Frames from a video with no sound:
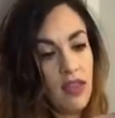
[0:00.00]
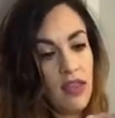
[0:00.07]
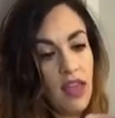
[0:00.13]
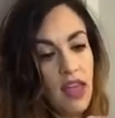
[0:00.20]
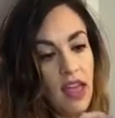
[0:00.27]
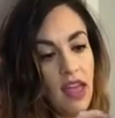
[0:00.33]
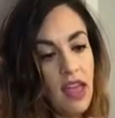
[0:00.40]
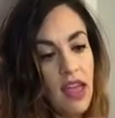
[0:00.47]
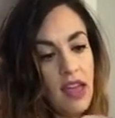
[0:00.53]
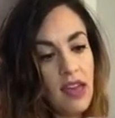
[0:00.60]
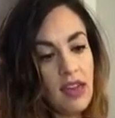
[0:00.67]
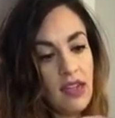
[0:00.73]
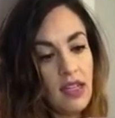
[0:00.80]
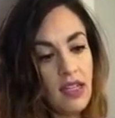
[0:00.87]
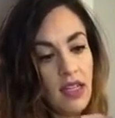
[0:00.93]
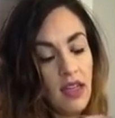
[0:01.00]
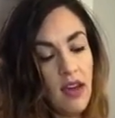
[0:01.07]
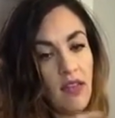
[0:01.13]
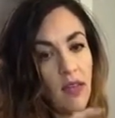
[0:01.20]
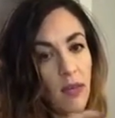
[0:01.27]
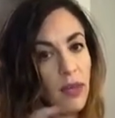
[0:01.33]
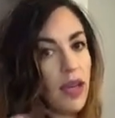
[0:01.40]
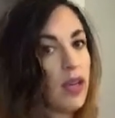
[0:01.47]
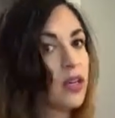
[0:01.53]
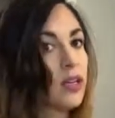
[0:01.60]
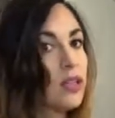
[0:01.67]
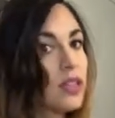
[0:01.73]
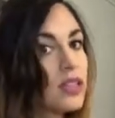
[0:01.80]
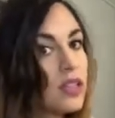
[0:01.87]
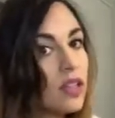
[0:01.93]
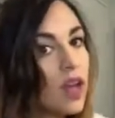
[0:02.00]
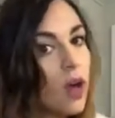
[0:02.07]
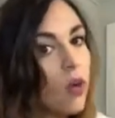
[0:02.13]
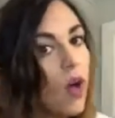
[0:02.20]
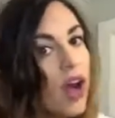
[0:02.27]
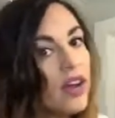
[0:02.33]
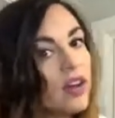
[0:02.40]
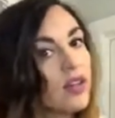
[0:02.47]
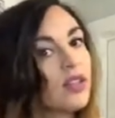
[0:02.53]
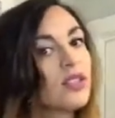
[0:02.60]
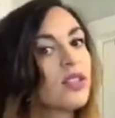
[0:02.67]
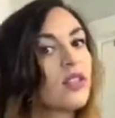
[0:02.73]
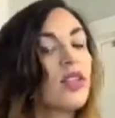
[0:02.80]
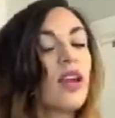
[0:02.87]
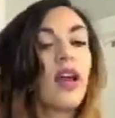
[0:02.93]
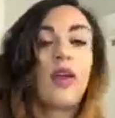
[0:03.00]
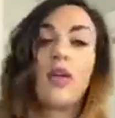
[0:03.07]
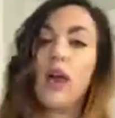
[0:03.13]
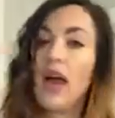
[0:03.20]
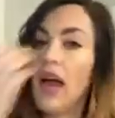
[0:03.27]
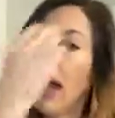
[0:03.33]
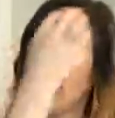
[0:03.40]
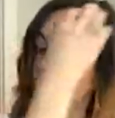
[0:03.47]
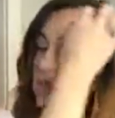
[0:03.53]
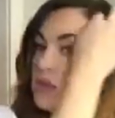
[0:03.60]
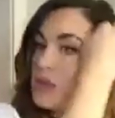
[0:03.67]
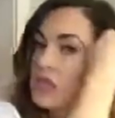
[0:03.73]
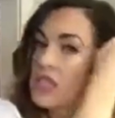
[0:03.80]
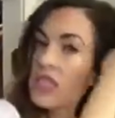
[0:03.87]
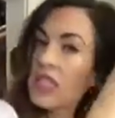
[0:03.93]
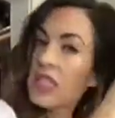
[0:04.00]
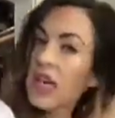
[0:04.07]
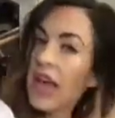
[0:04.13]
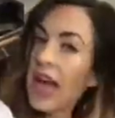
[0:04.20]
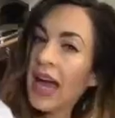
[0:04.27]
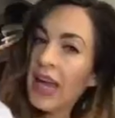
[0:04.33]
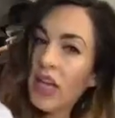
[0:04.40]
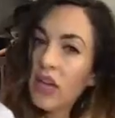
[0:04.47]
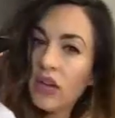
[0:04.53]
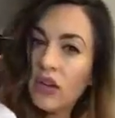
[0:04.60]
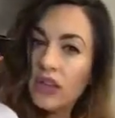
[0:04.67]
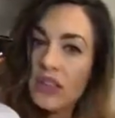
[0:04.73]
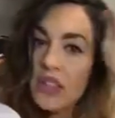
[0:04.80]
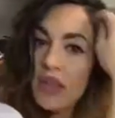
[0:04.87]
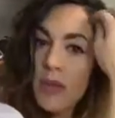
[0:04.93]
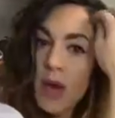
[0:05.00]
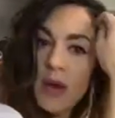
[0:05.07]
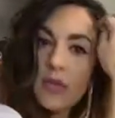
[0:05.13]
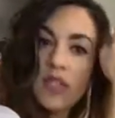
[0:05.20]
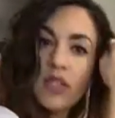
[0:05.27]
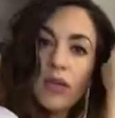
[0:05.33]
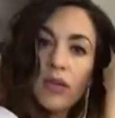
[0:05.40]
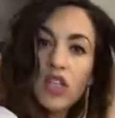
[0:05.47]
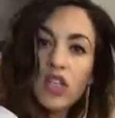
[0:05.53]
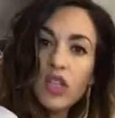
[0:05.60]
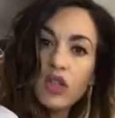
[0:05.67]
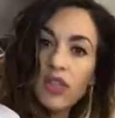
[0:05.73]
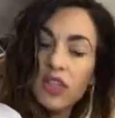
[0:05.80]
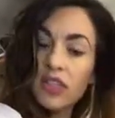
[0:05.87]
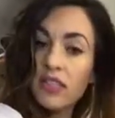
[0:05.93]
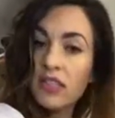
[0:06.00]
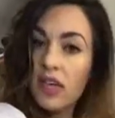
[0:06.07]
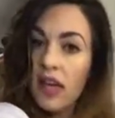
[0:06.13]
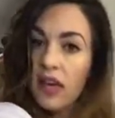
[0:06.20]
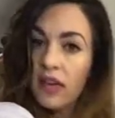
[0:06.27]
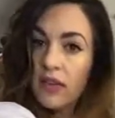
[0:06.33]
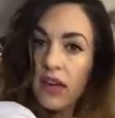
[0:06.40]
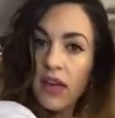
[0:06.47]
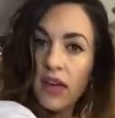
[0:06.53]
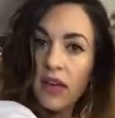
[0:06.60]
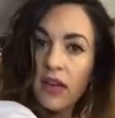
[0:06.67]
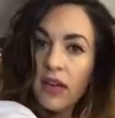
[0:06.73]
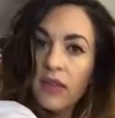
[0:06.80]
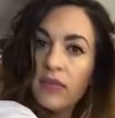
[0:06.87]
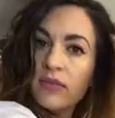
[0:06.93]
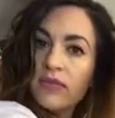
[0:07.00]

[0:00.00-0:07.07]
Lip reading: the end of the barrel is a lot wider so that I don't have those tight curls at the bottom. So let me show you this side, okay?